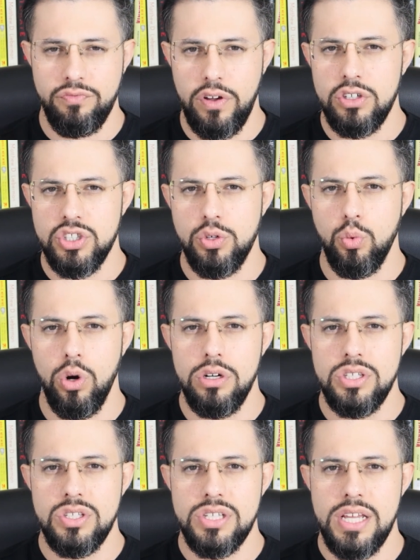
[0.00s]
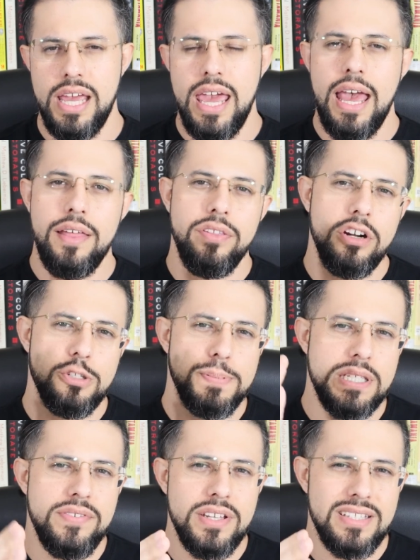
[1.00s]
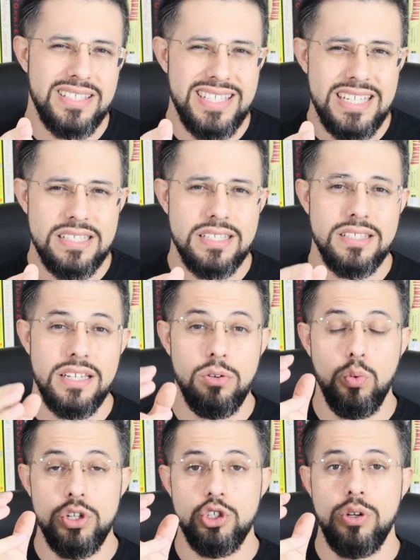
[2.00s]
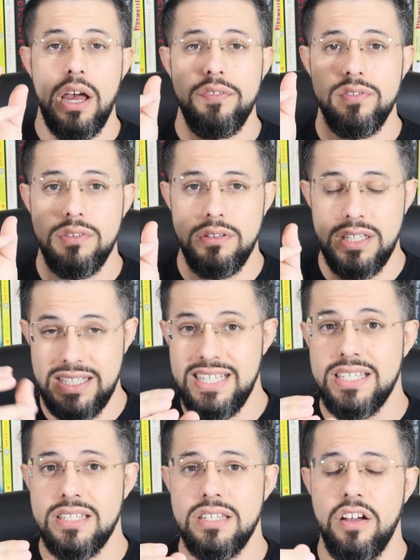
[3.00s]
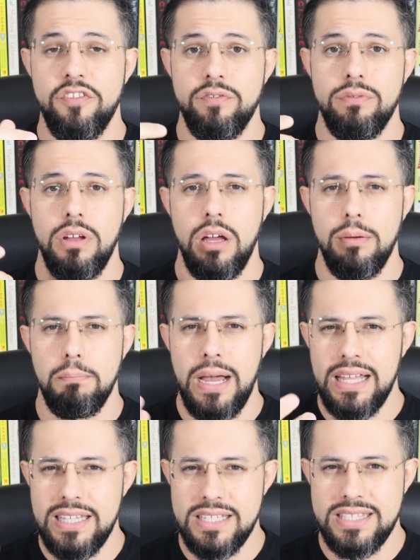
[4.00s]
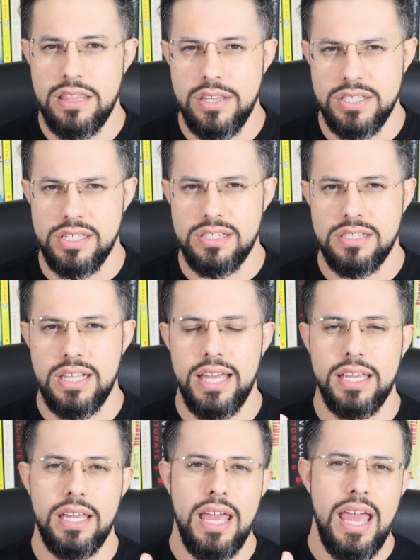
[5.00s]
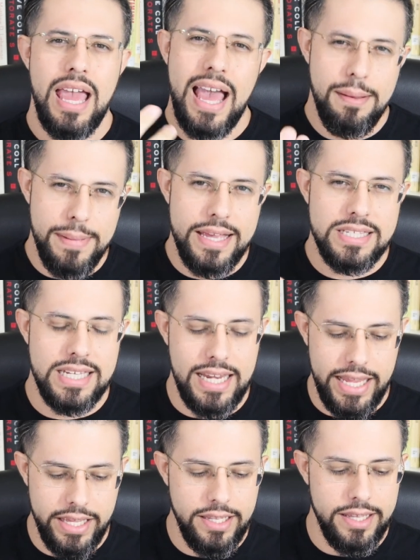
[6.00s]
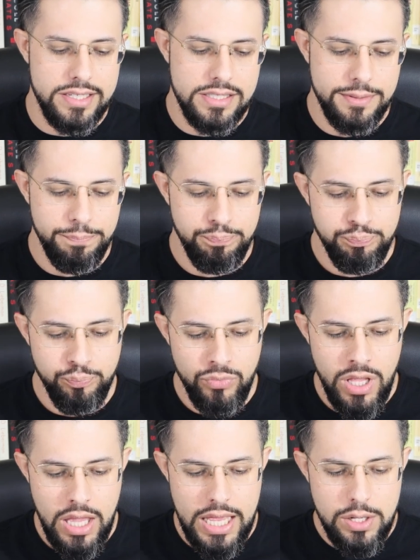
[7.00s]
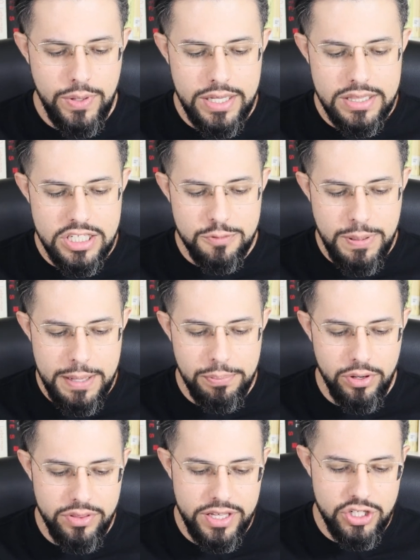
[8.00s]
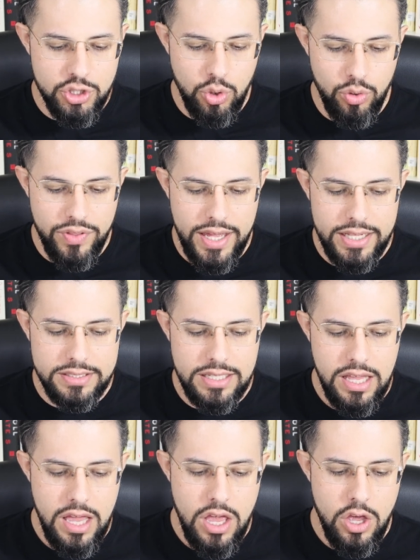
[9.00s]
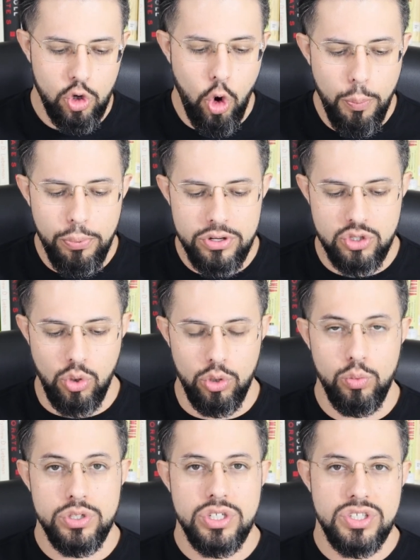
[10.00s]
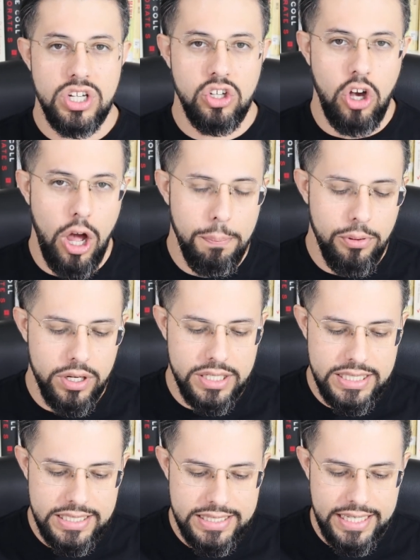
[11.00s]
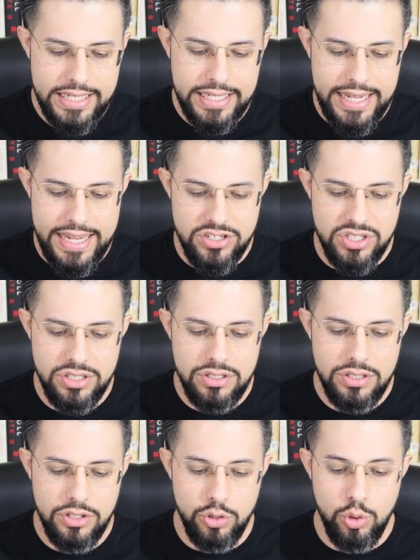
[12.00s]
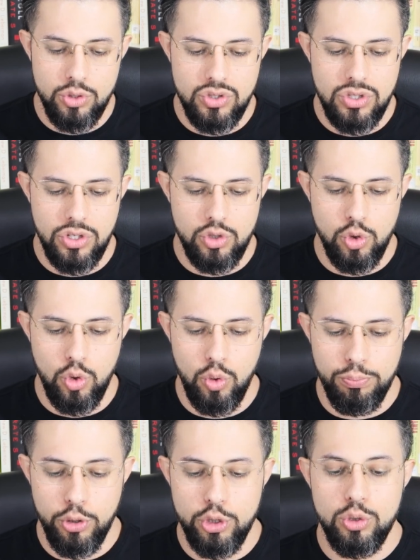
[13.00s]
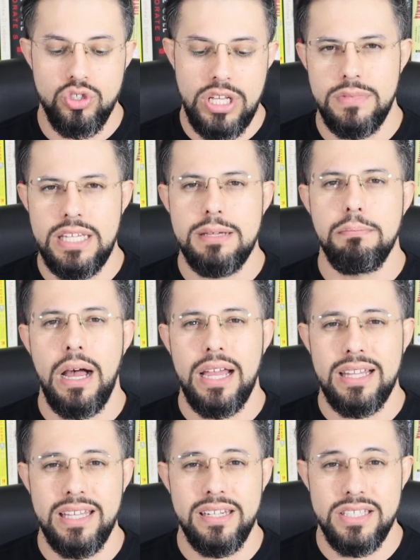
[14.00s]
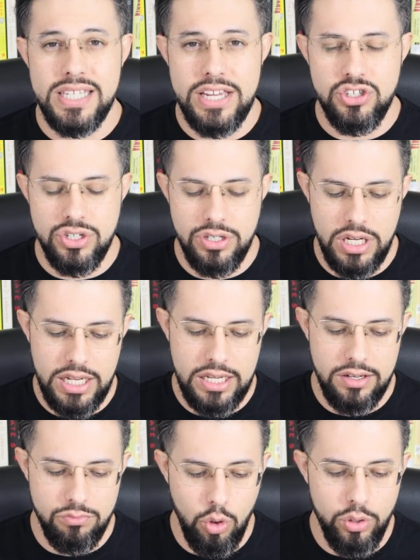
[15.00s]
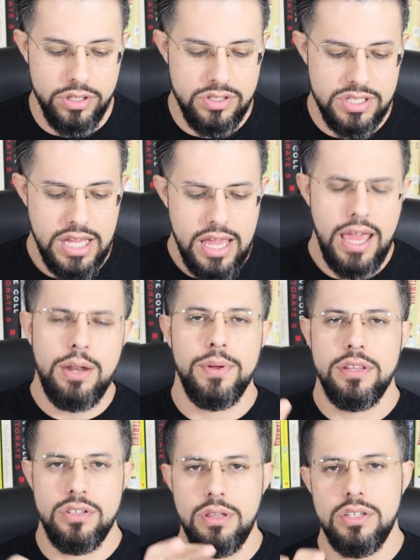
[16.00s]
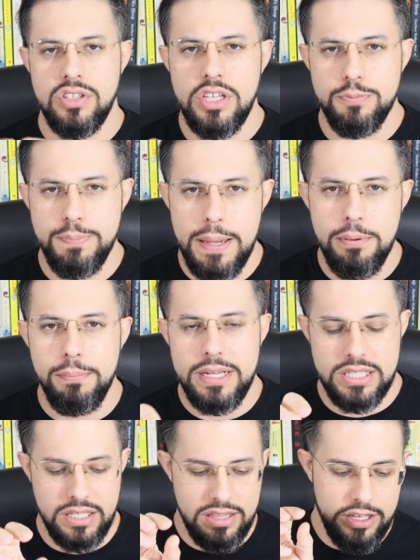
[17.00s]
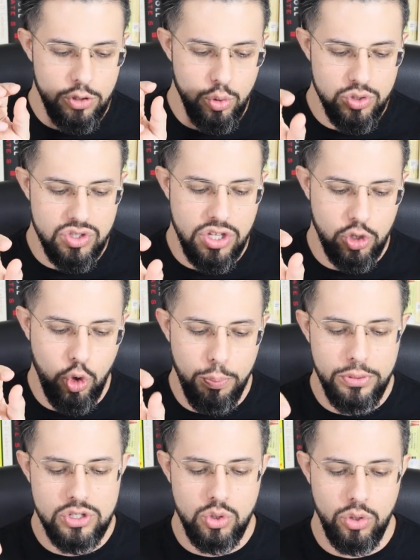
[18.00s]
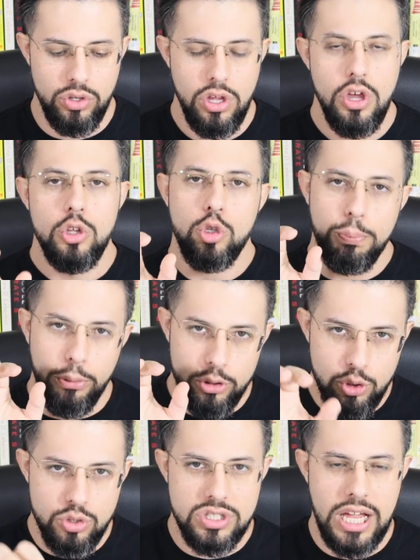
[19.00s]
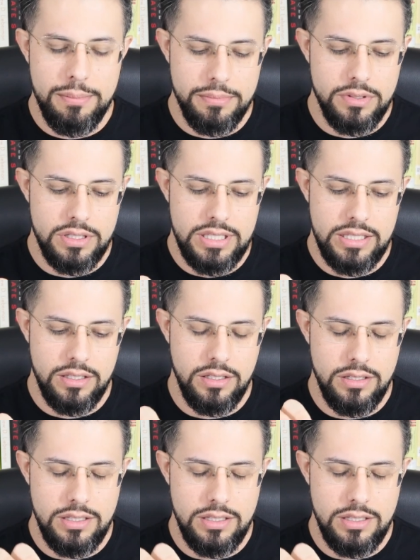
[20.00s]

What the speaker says: function worse, and there are specific diseases in which you have diseases of myelin synthesis, like MS and ALS. Anyway, in this paper, they show that cuprazone, which is a copper chelating agent used to produce demyelinization in rodents. Anyway, this paper, basically, they use the cuprazone to produce demyelinization.